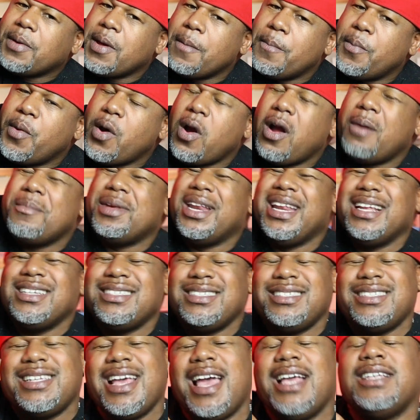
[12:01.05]
compartment, it
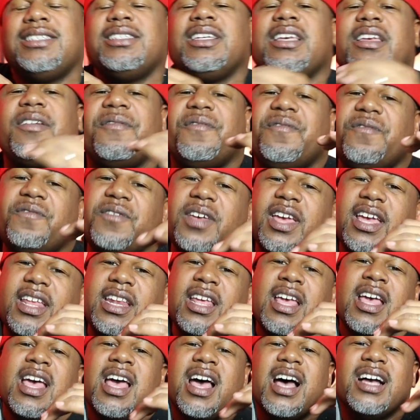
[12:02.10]
says it can fit
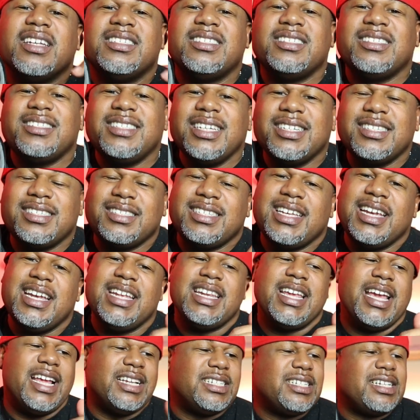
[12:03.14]
a
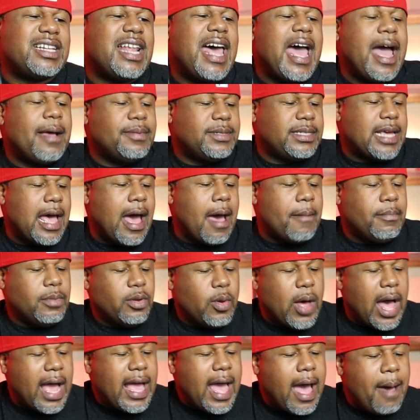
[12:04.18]
16-inch laptop. Look,
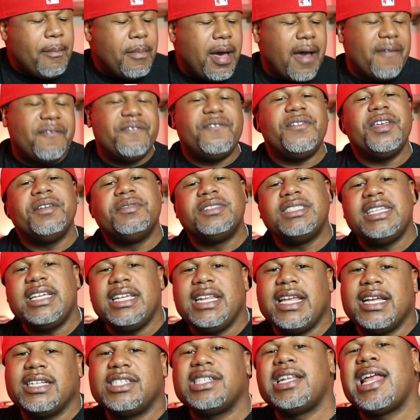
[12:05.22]
I got my
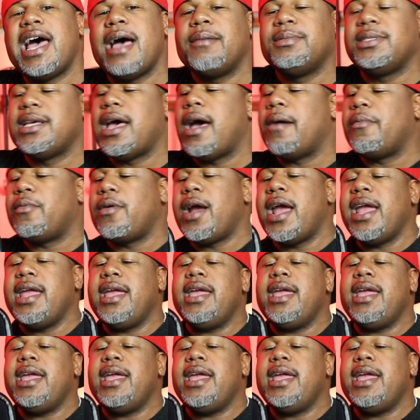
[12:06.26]
15-inch laptop right